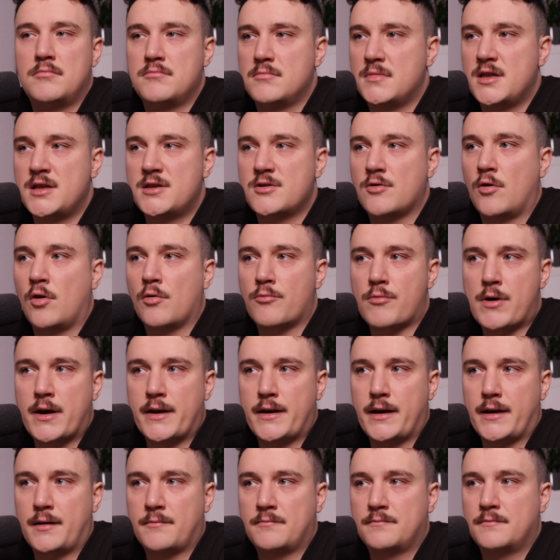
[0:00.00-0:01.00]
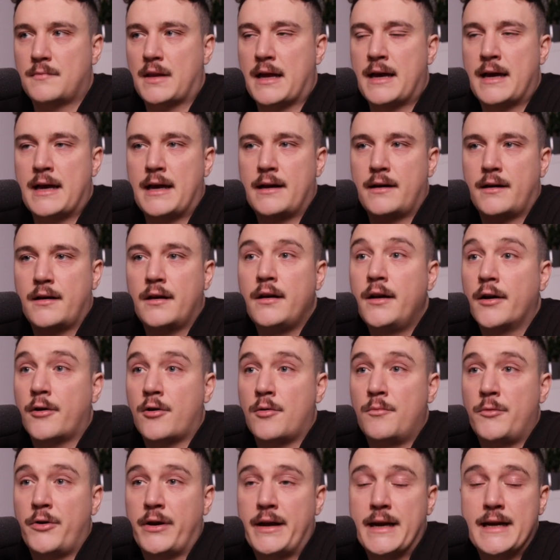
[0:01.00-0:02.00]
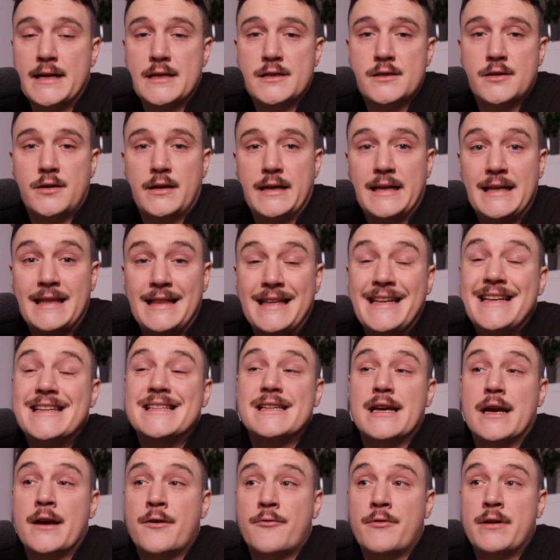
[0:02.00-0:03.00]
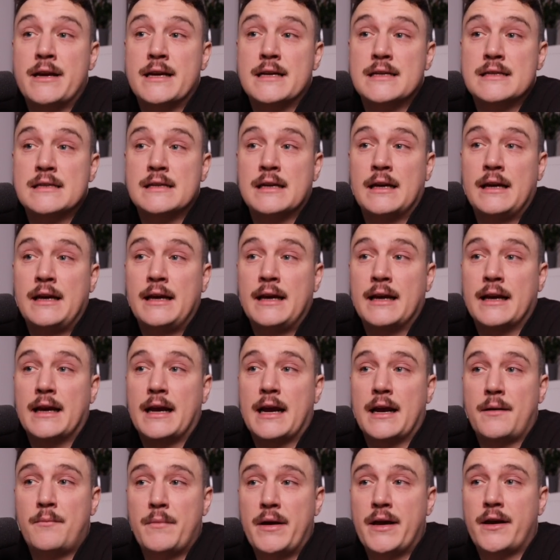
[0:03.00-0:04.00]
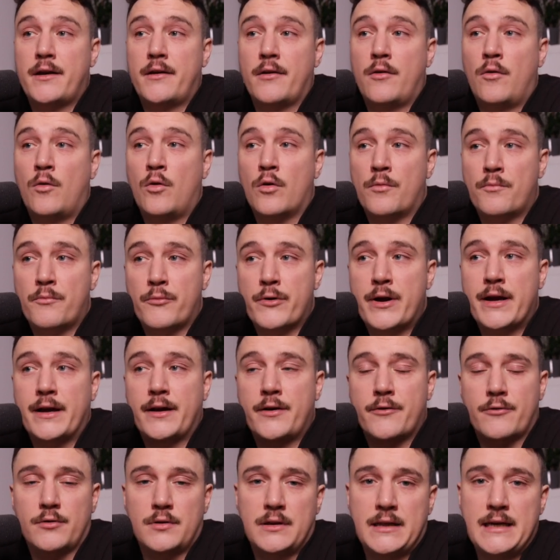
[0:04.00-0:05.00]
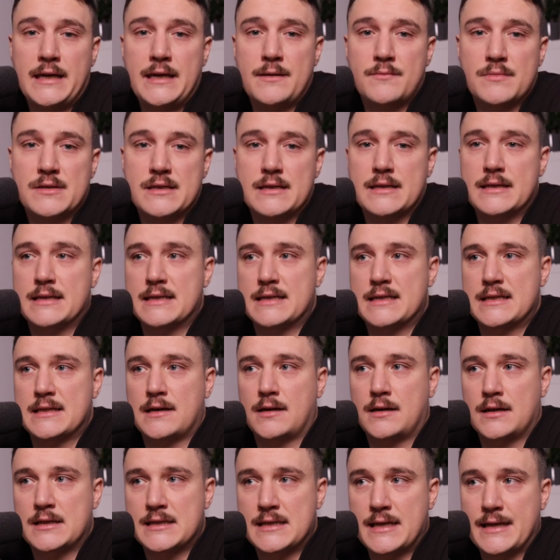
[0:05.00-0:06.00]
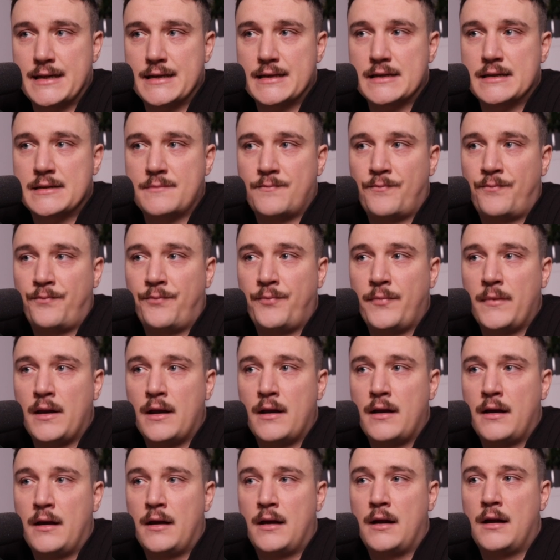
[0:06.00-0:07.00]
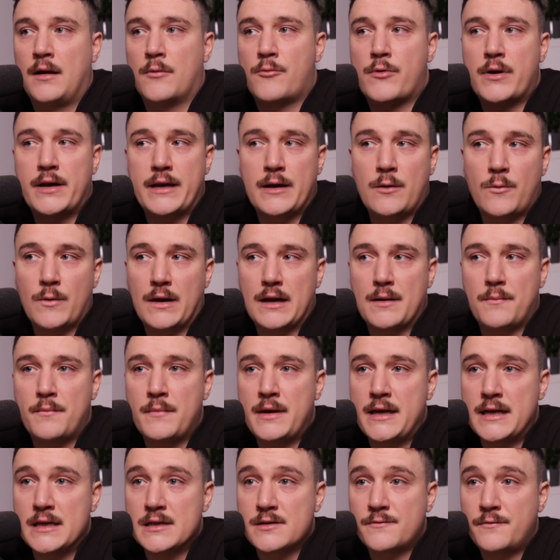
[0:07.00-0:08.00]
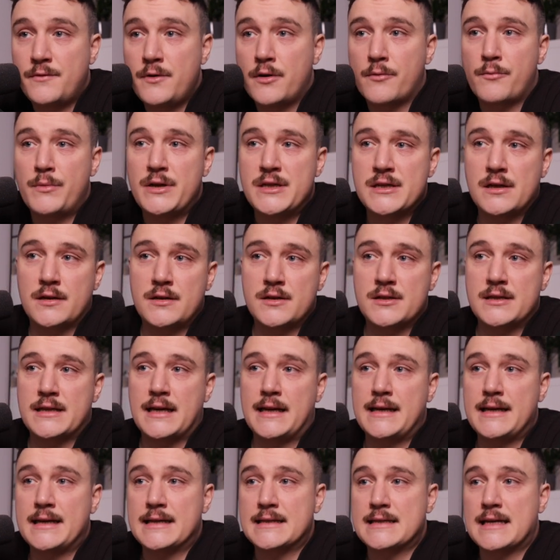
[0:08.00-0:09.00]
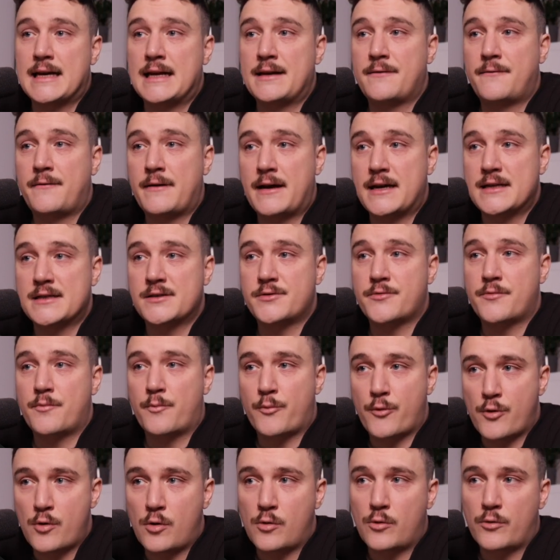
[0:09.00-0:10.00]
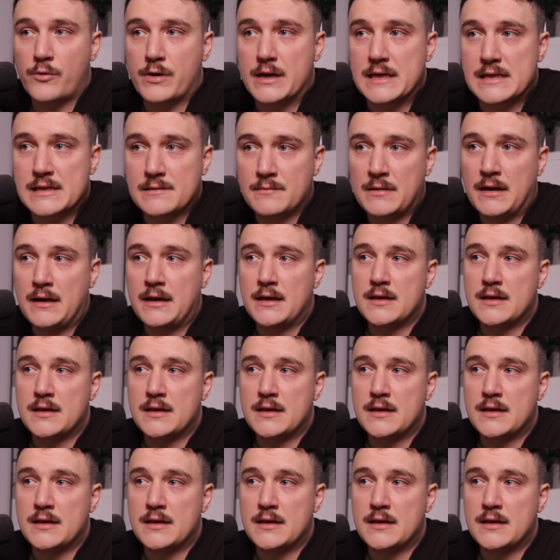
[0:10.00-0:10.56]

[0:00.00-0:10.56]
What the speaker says: It's all writing. And clear communication in these areas can make or break your team's success. Writing well means fewer misunderstandings and faster progress.